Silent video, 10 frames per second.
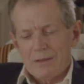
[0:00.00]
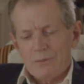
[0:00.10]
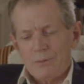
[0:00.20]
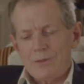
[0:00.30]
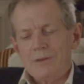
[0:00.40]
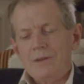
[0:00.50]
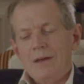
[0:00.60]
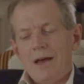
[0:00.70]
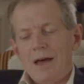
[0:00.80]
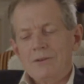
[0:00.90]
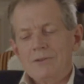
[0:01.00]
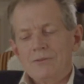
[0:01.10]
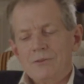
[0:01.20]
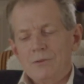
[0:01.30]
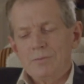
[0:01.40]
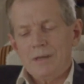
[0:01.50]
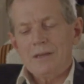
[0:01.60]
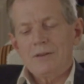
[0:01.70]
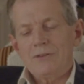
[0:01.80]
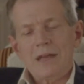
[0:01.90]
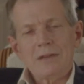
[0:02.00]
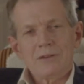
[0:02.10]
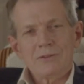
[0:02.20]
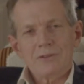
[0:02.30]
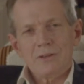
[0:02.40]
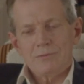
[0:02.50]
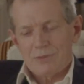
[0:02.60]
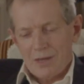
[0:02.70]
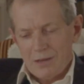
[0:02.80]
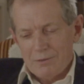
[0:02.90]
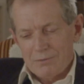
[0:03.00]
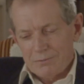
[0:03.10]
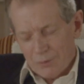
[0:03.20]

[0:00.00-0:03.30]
with an unassuming delicacy of tone,